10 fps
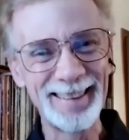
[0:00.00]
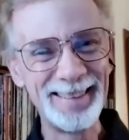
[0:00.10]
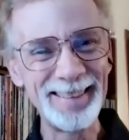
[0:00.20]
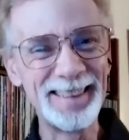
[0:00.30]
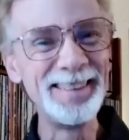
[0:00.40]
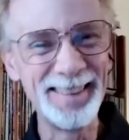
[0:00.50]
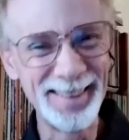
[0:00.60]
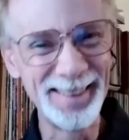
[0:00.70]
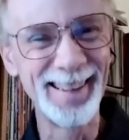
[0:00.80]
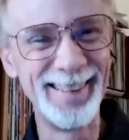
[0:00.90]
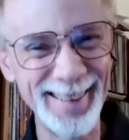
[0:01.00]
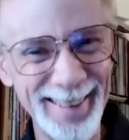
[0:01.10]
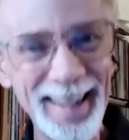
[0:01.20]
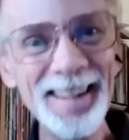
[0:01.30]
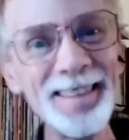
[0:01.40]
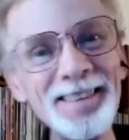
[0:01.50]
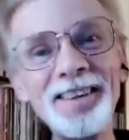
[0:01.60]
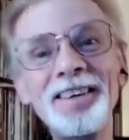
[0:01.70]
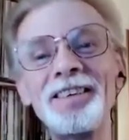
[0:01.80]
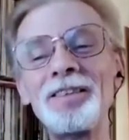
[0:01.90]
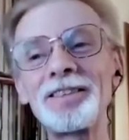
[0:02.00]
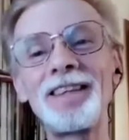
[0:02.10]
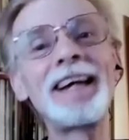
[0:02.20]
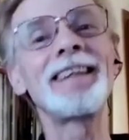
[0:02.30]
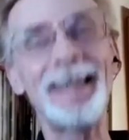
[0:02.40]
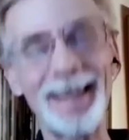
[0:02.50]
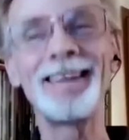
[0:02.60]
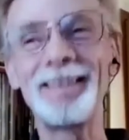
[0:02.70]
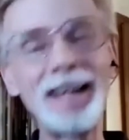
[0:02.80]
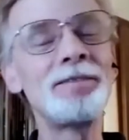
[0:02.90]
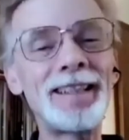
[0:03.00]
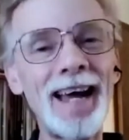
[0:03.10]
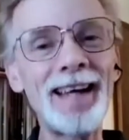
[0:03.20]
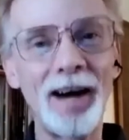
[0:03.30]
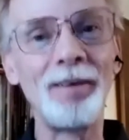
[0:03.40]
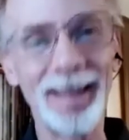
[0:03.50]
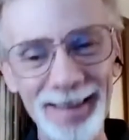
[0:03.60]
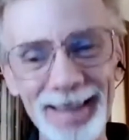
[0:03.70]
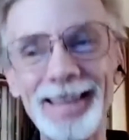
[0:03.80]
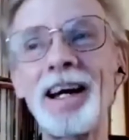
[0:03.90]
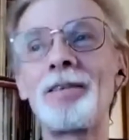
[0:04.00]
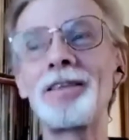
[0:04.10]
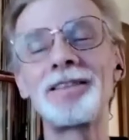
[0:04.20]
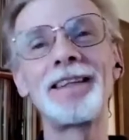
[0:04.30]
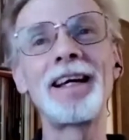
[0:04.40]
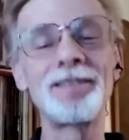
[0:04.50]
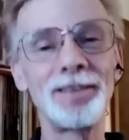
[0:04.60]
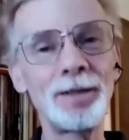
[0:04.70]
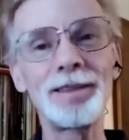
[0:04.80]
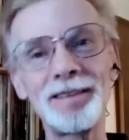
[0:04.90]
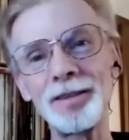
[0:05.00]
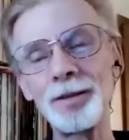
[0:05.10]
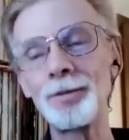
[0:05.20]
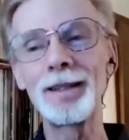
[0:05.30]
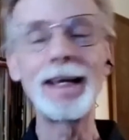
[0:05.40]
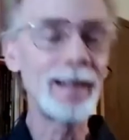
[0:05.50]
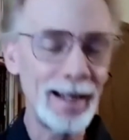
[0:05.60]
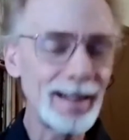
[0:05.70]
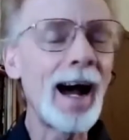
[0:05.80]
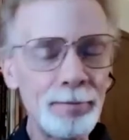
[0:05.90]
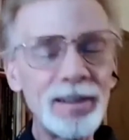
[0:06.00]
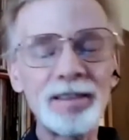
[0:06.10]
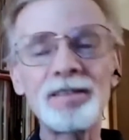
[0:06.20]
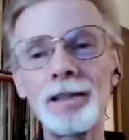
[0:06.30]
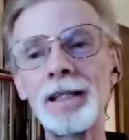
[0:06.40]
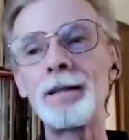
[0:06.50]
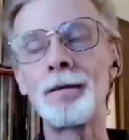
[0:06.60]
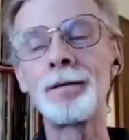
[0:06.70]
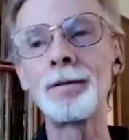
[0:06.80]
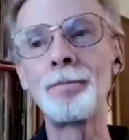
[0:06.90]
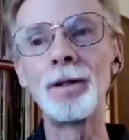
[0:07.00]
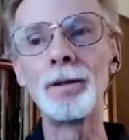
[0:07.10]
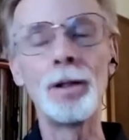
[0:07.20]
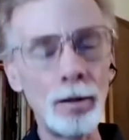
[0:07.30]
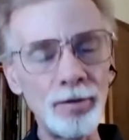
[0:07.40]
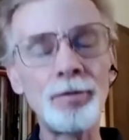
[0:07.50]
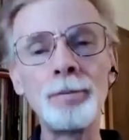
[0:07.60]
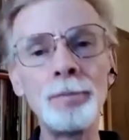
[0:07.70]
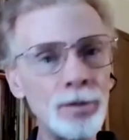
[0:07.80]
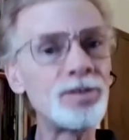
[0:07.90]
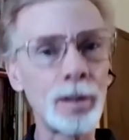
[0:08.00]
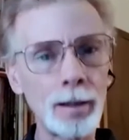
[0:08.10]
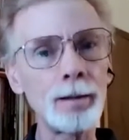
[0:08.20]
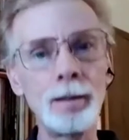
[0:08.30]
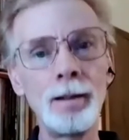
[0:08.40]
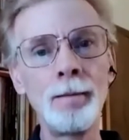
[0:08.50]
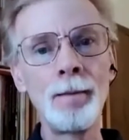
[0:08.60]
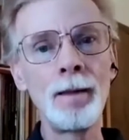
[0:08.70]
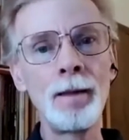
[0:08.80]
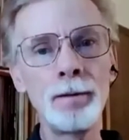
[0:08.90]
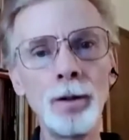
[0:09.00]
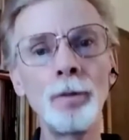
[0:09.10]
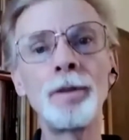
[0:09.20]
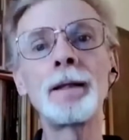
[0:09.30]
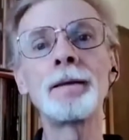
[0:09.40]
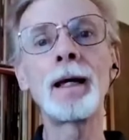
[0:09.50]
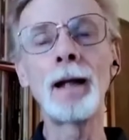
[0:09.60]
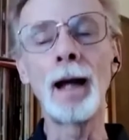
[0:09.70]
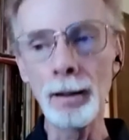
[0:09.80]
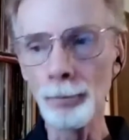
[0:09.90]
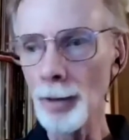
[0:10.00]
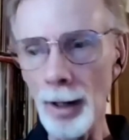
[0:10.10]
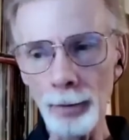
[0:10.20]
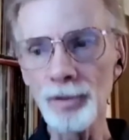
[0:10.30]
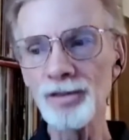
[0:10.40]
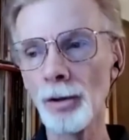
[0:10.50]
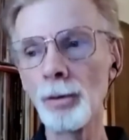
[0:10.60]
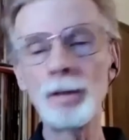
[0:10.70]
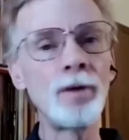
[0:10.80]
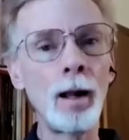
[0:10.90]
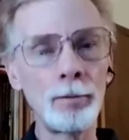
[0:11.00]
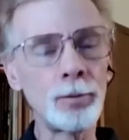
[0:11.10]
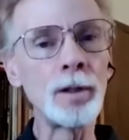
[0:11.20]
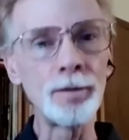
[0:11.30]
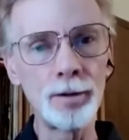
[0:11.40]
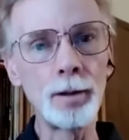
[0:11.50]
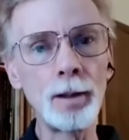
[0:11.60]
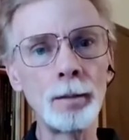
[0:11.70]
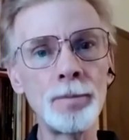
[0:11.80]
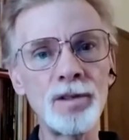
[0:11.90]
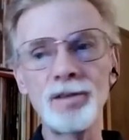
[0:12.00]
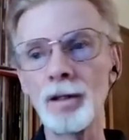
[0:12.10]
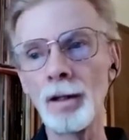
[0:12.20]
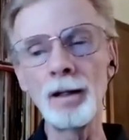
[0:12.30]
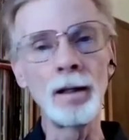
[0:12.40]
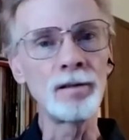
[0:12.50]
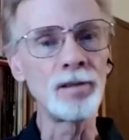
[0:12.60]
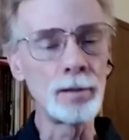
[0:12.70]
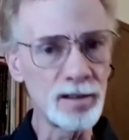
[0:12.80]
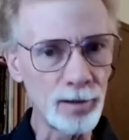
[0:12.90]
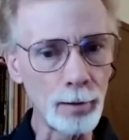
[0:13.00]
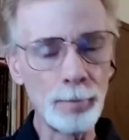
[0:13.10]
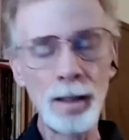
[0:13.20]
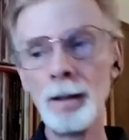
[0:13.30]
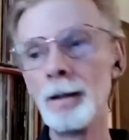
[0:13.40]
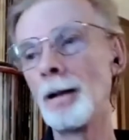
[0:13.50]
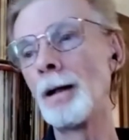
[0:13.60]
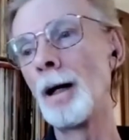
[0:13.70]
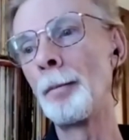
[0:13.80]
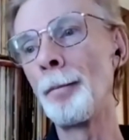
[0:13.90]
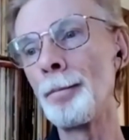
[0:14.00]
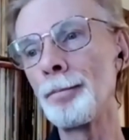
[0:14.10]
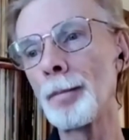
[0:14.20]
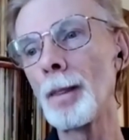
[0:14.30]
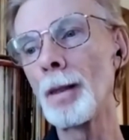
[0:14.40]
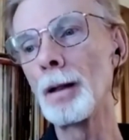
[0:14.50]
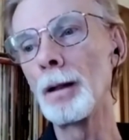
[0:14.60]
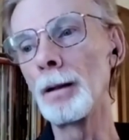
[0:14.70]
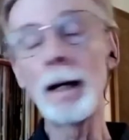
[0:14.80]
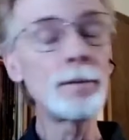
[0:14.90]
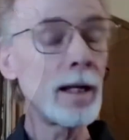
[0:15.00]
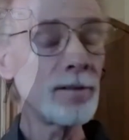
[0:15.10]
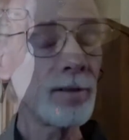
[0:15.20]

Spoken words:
It was like, I'm a night owl. I like the hours of that. So let's see and obviously the love of the music, that I was so involved with, just as a listener. A lot of it has